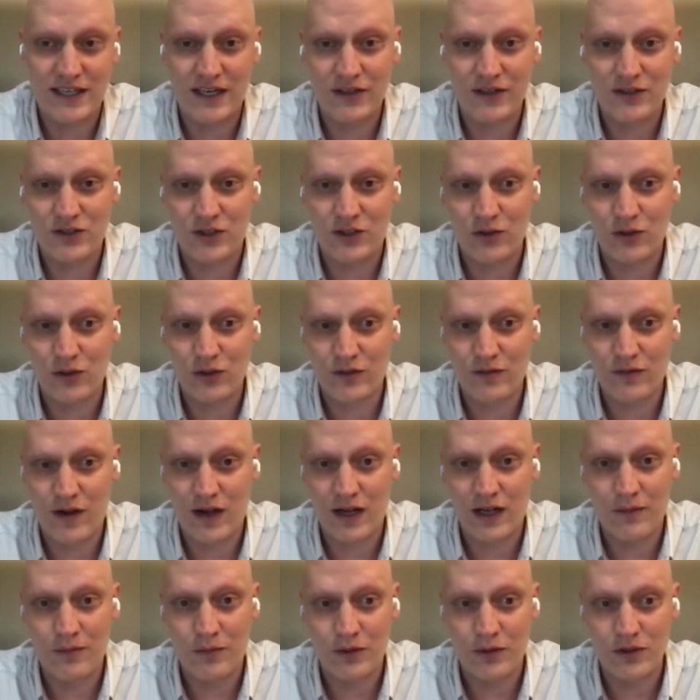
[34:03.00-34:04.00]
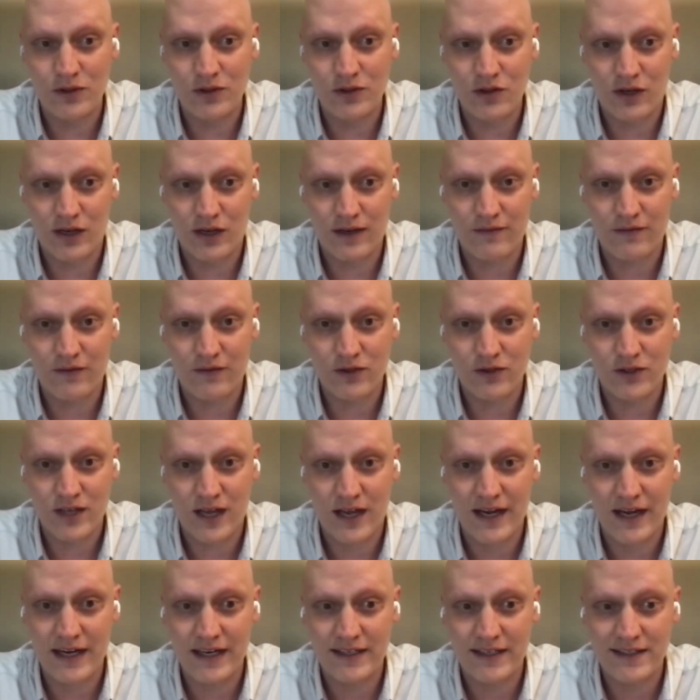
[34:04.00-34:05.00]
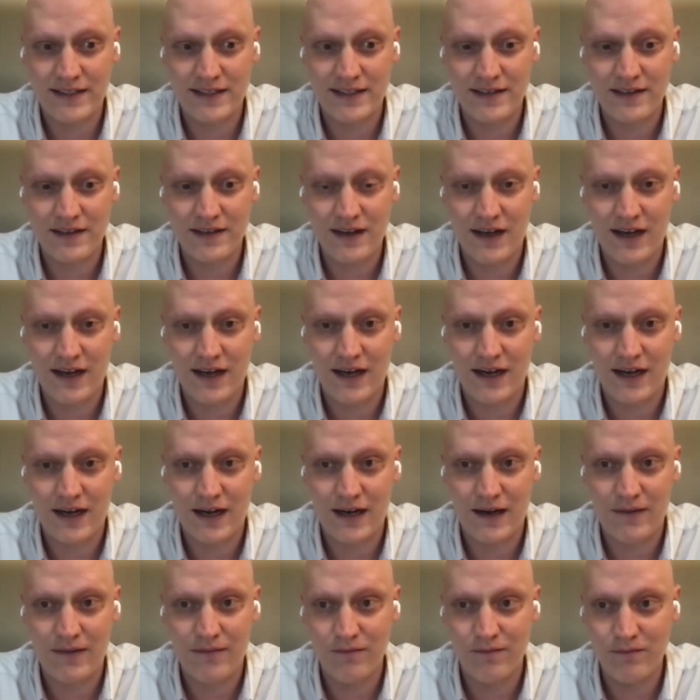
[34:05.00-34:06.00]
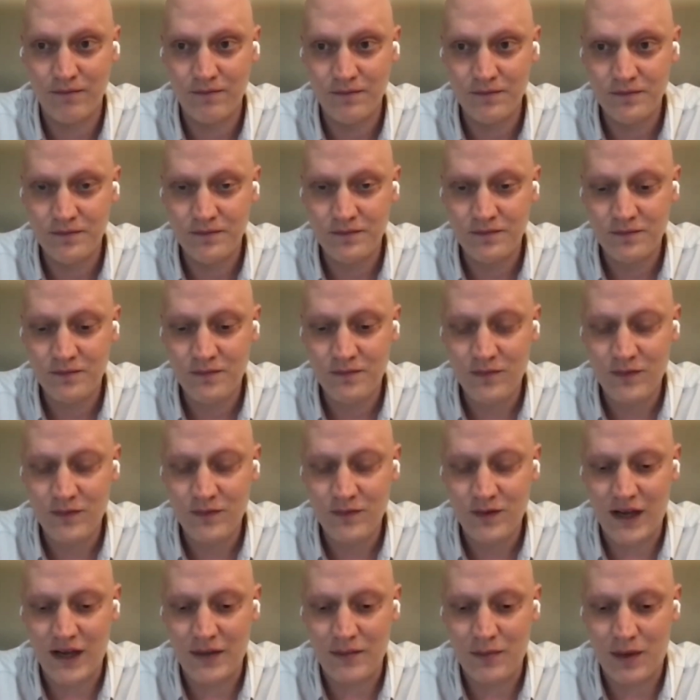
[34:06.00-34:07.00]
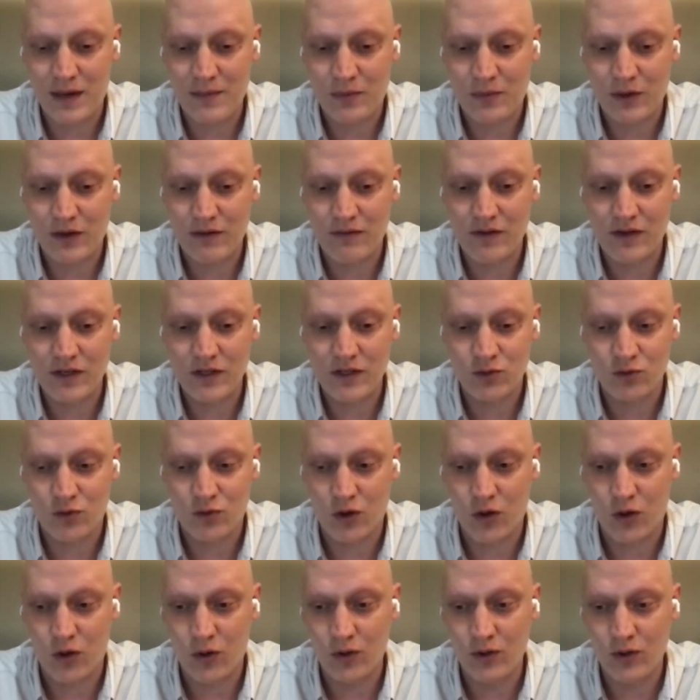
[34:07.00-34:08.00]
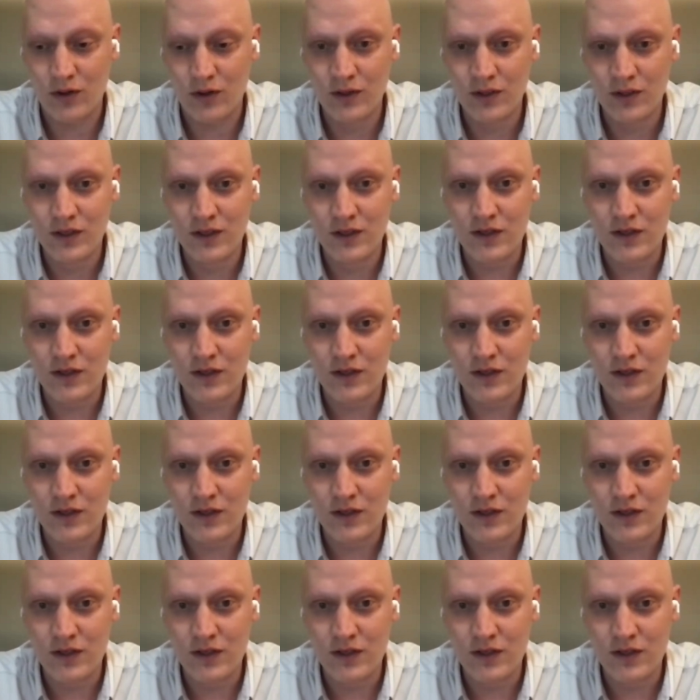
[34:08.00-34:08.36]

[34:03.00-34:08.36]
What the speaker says: scale solar developers looking for sites, in my previous role,